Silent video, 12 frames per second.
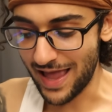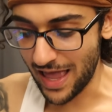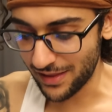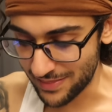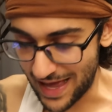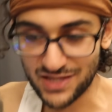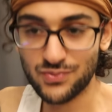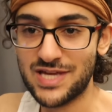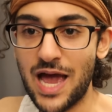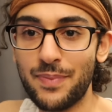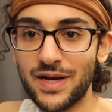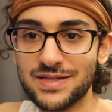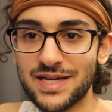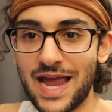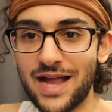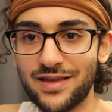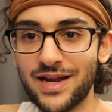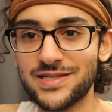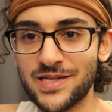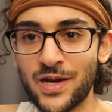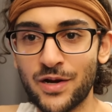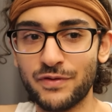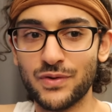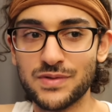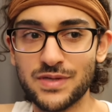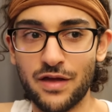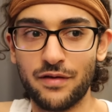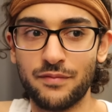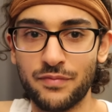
And that's what's happening to candidates in interviews.